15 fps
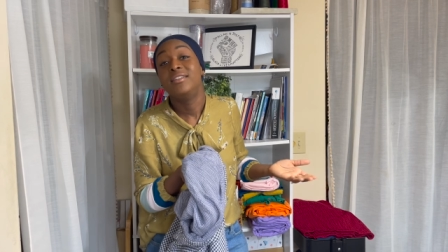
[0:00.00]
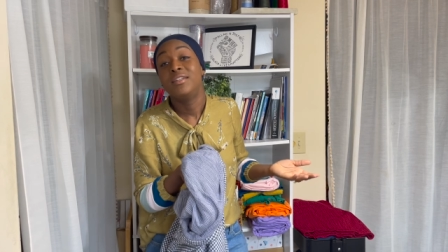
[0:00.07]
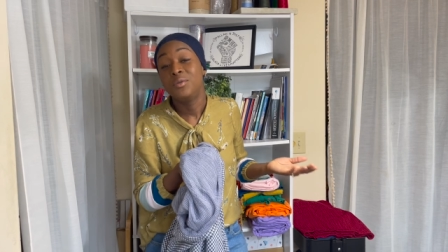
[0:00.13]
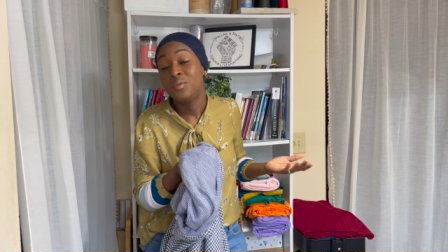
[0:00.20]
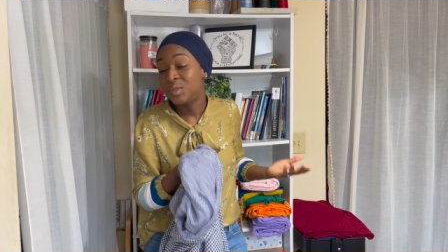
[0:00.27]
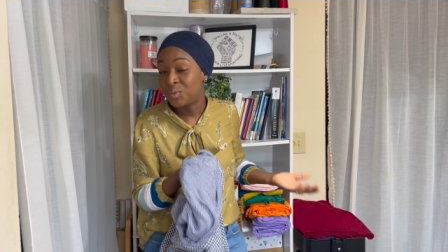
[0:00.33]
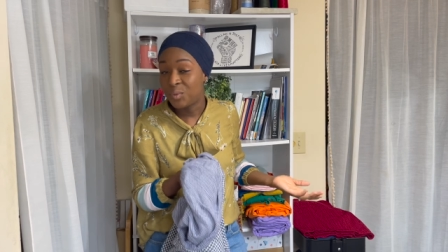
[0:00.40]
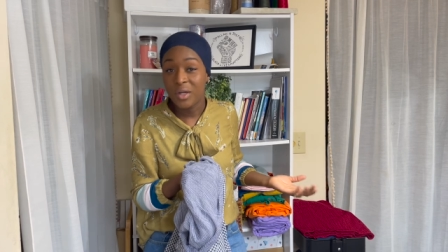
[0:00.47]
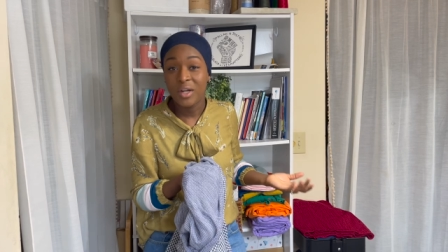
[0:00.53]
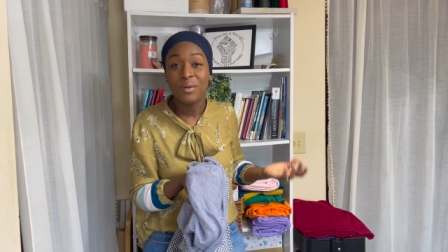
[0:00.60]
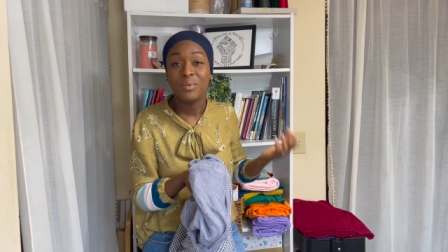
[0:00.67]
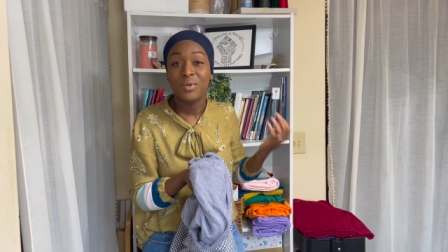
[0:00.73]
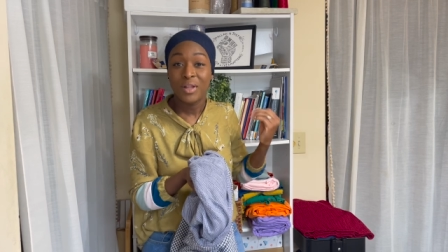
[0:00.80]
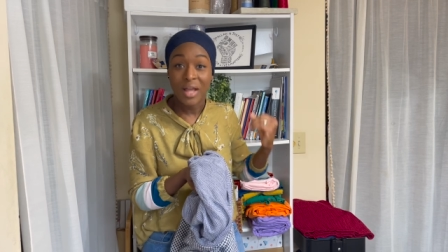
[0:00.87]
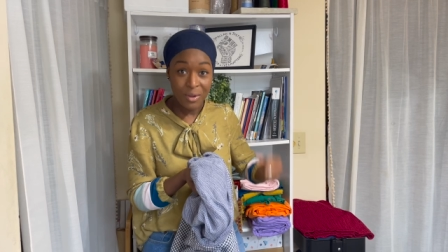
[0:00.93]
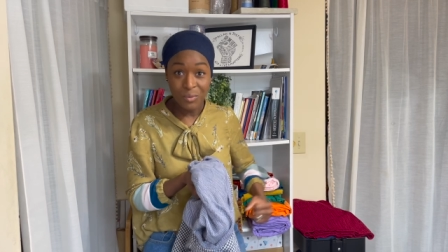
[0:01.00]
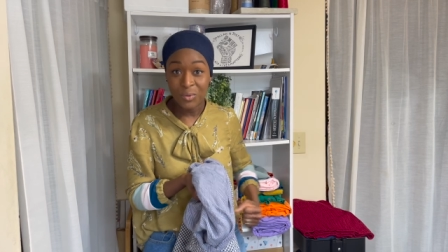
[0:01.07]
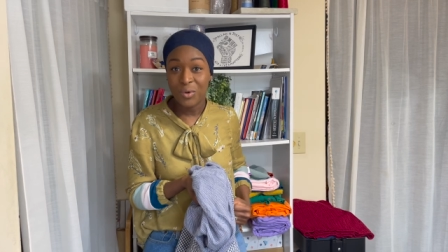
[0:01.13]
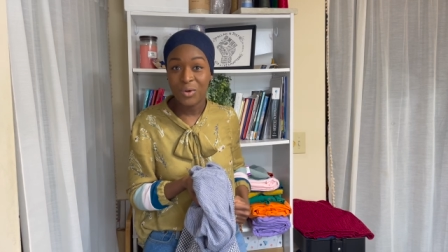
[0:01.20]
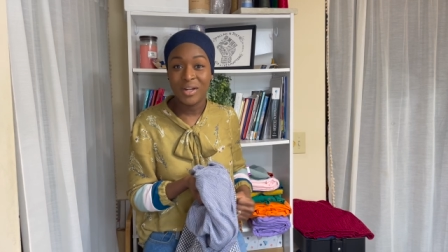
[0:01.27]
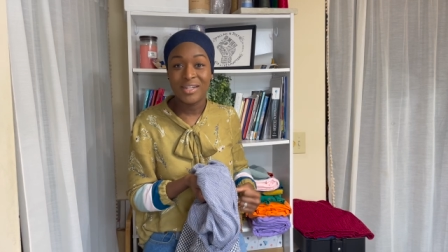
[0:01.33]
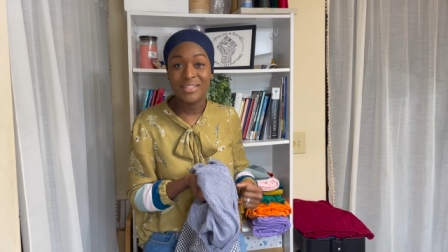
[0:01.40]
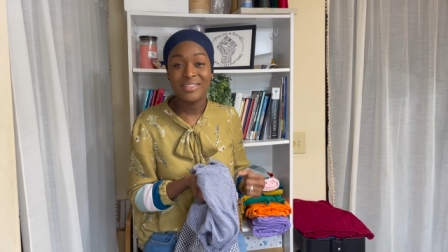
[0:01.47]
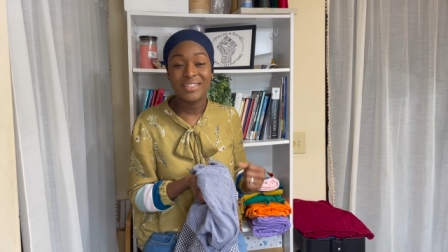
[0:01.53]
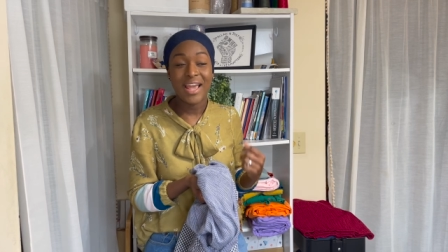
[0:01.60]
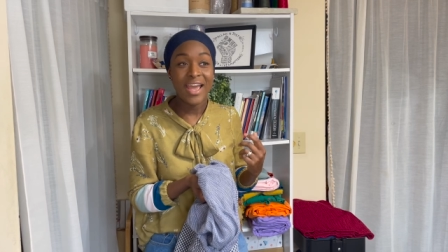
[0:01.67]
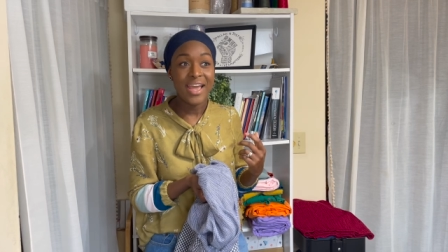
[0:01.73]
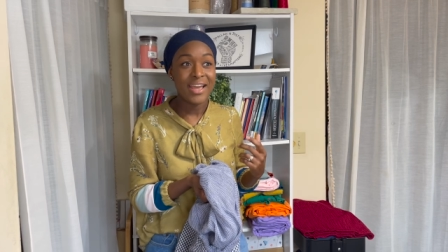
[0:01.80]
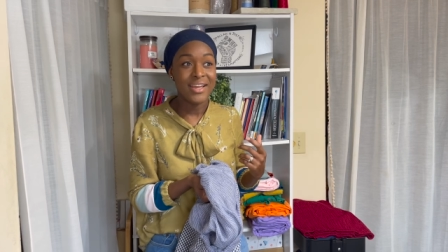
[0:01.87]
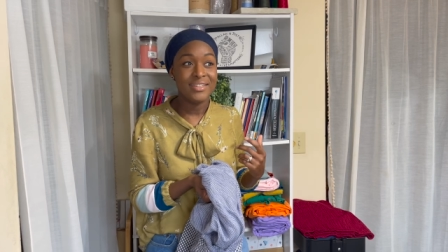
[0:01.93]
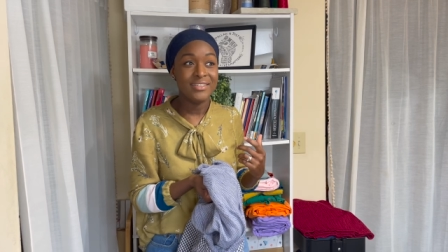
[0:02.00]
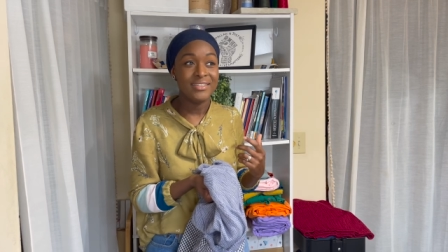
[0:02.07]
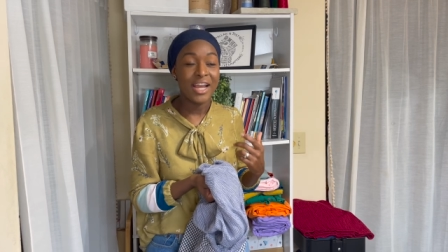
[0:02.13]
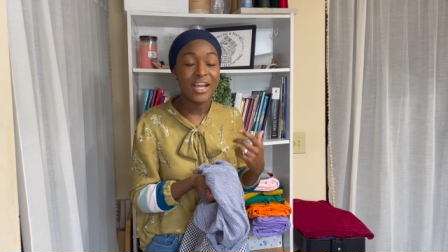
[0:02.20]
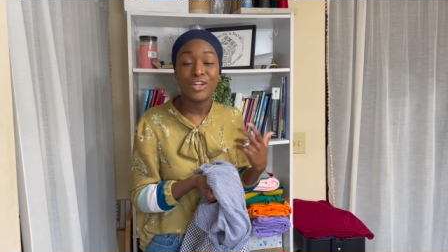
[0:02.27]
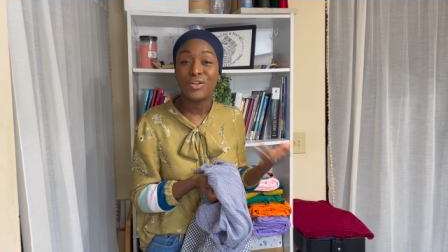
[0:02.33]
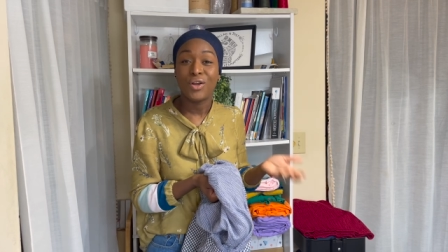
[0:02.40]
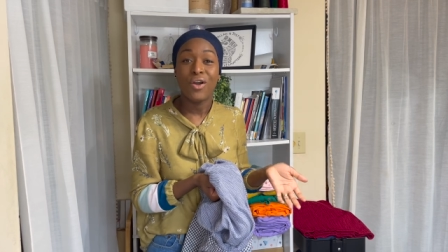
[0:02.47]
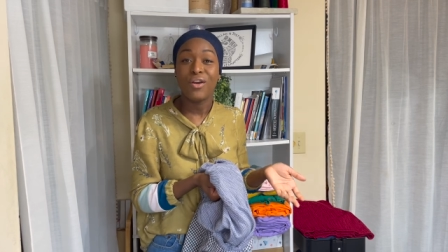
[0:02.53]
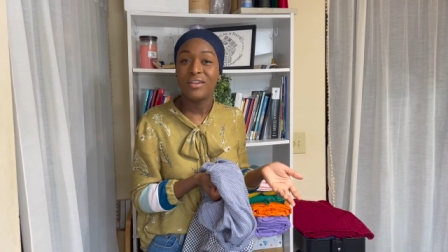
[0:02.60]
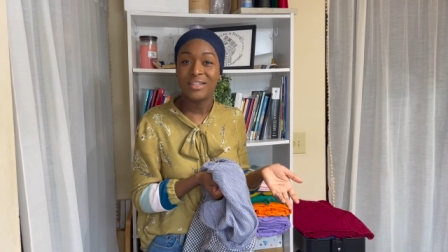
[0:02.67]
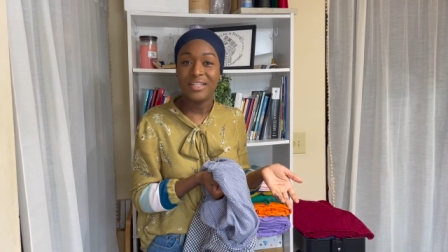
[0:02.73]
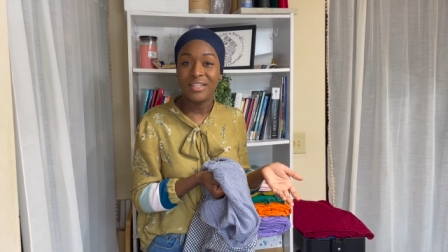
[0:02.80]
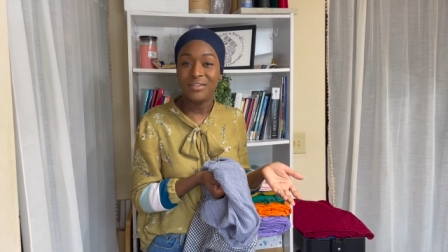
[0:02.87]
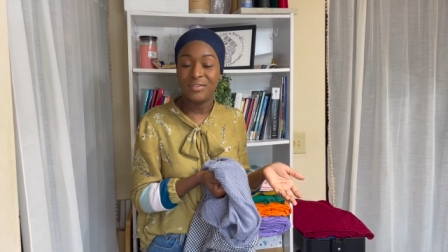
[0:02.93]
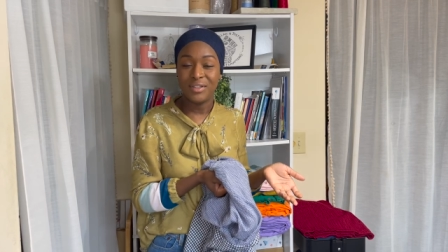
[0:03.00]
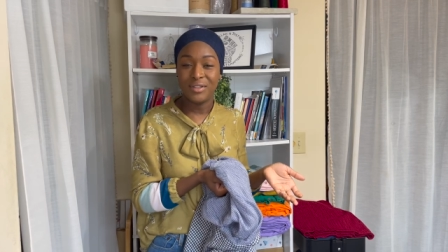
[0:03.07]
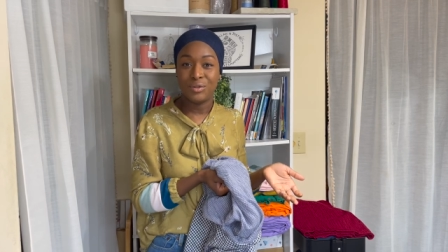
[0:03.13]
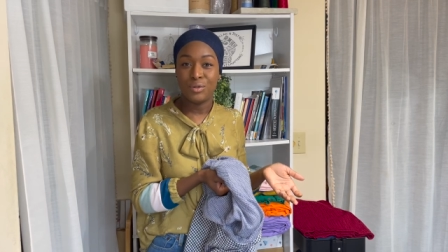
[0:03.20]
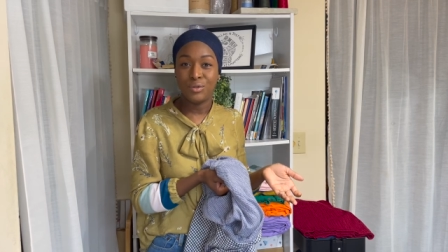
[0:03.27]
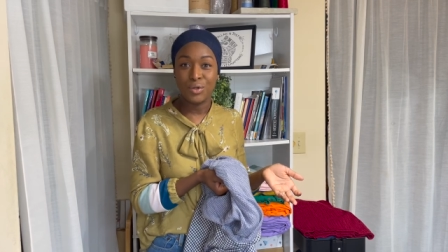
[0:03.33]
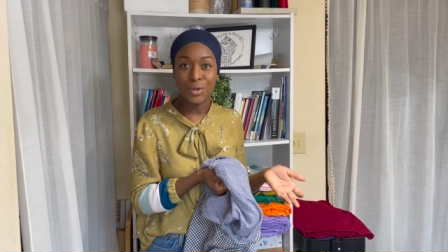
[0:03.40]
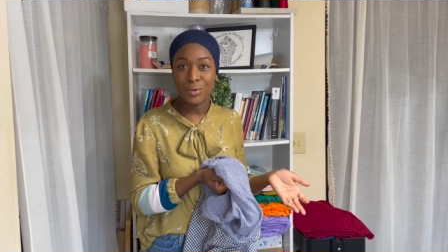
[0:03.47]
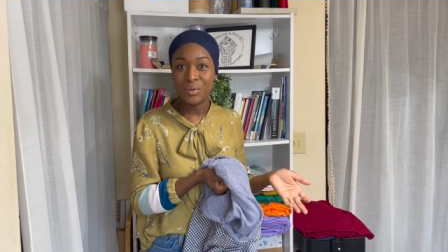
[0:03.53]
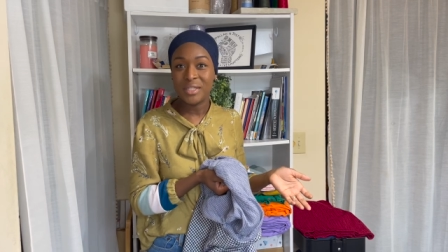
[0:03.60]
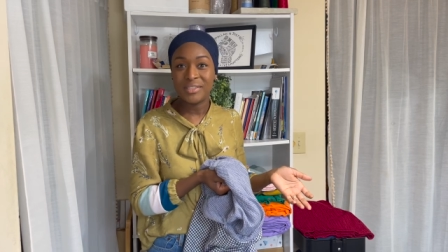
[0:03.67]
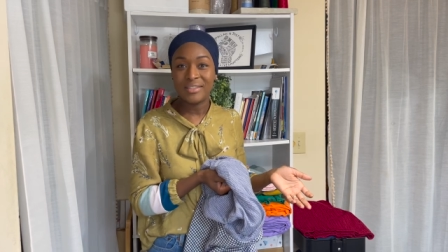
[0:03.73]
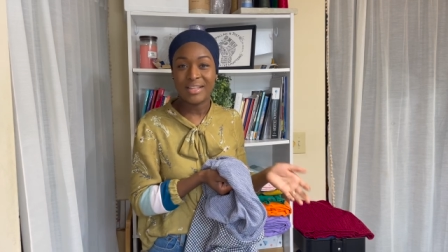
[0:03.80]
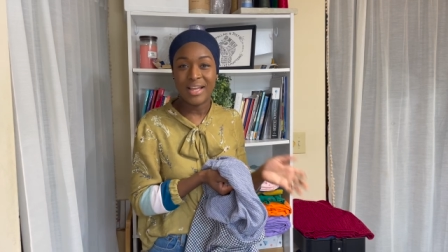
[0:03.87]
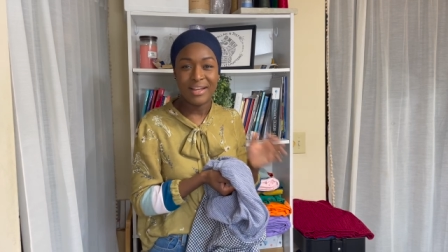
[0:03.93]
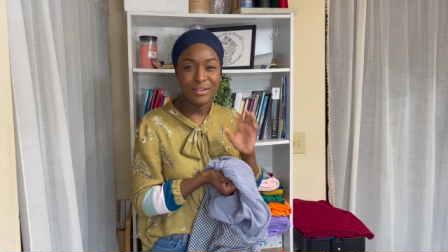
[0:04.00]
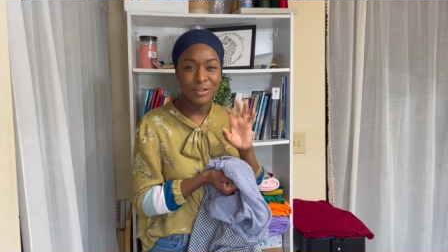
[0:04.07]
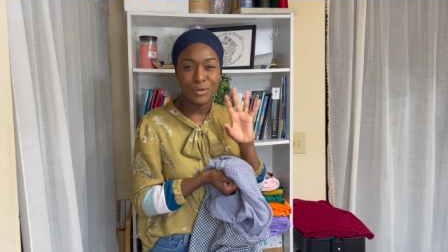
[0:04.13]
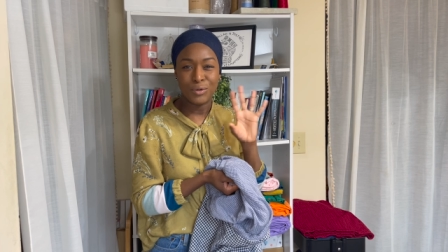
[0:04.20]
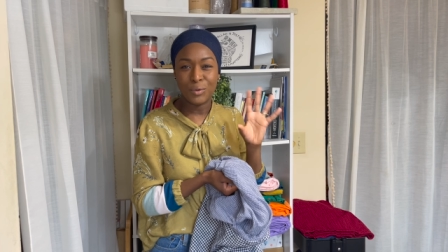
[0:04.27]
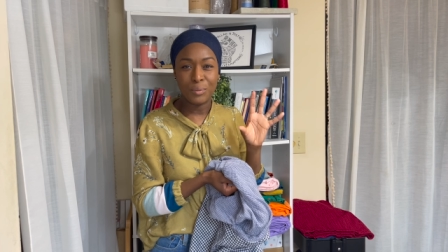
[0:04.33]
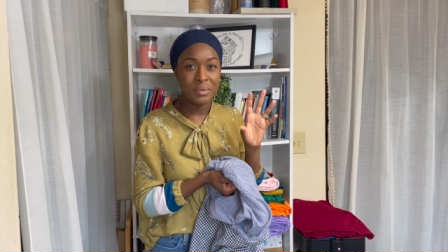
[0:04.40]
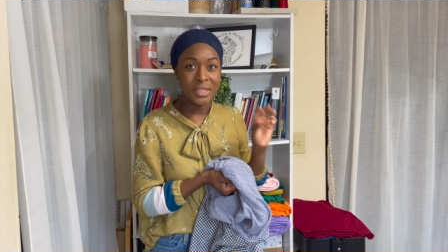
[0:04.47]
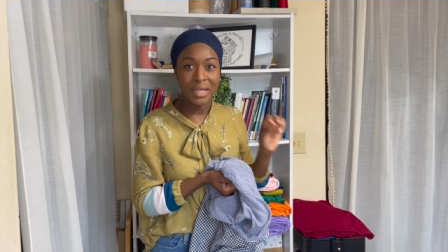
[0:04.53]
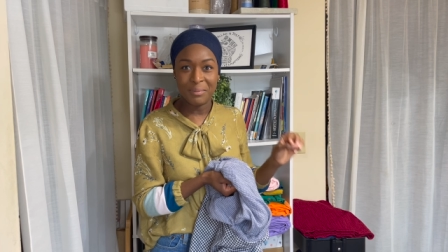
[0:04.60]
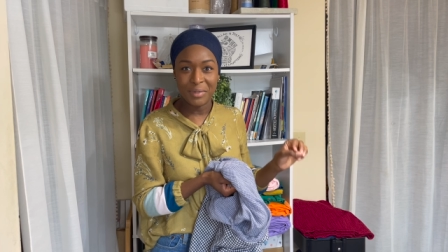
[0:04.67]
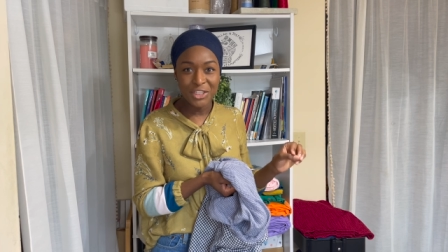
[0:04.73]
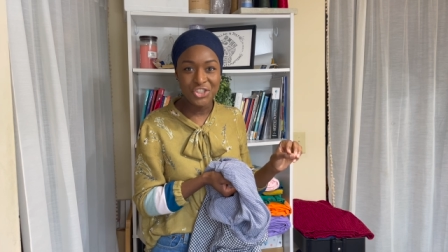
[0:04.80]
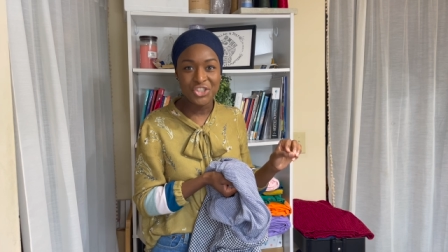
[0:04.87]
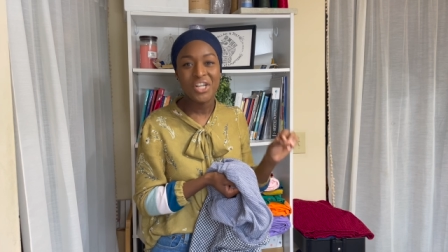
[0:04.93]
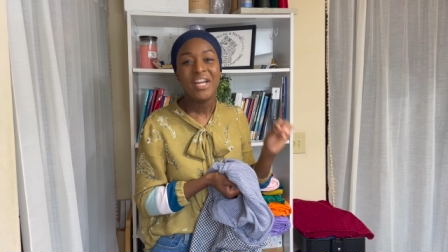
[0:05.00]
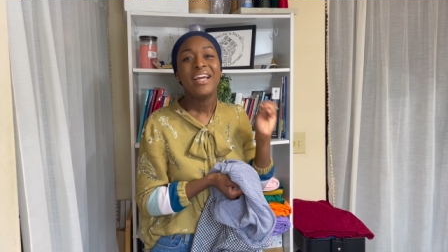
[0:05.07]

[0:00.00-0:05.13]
It was wearable, I wore it, and I could hardly even notice that little blemish